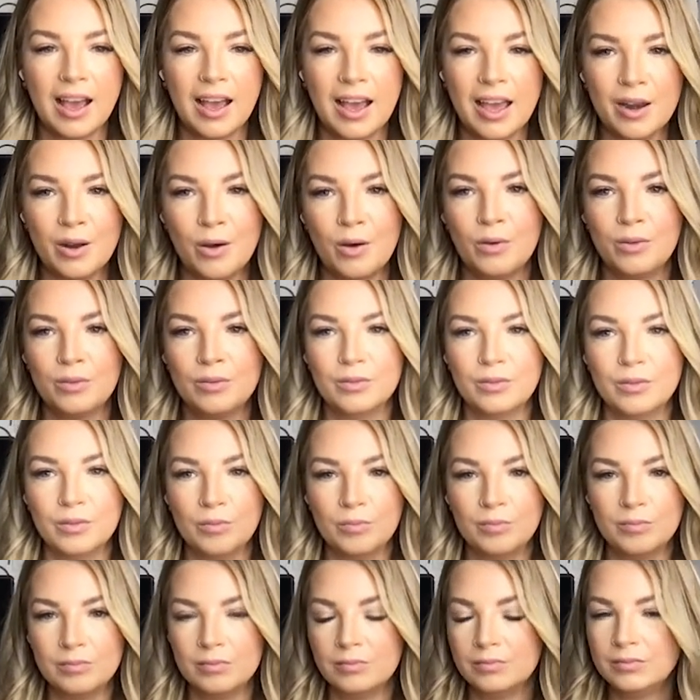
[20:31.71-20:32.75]
I don't
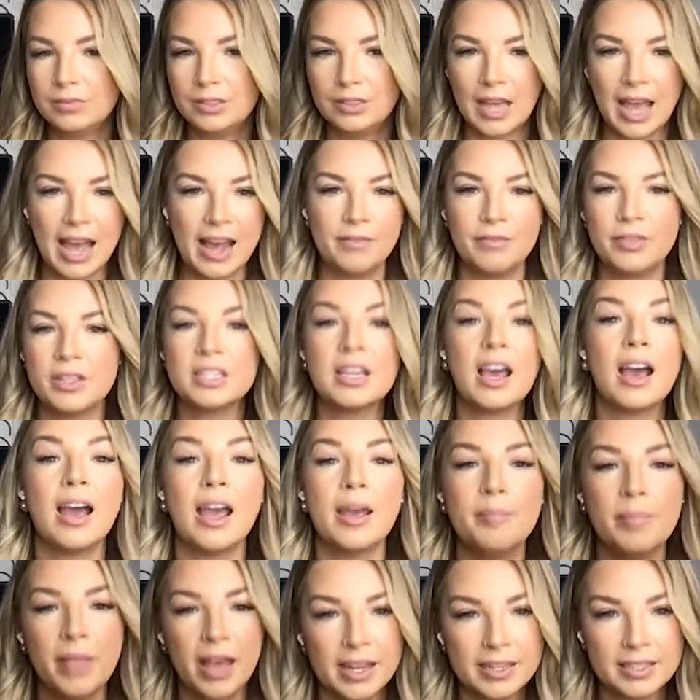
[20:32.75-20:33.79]
have the
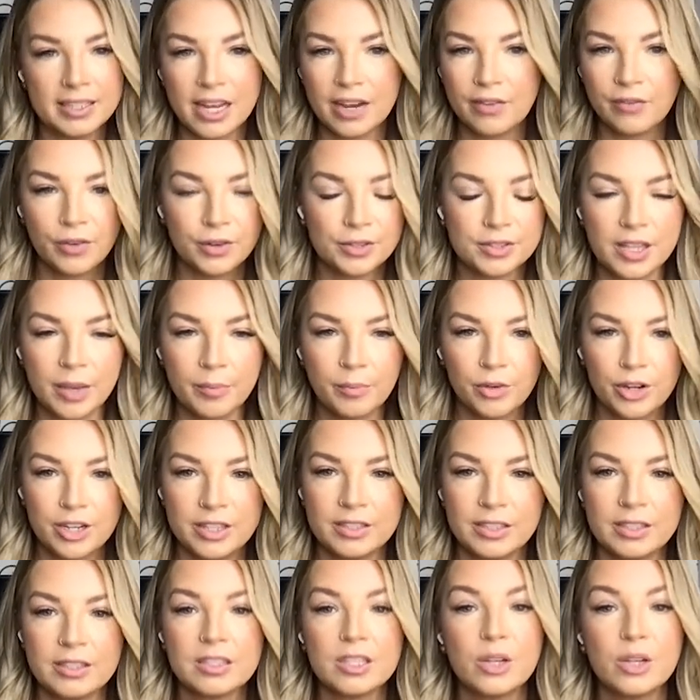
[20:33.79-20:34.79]
time that day for some reason.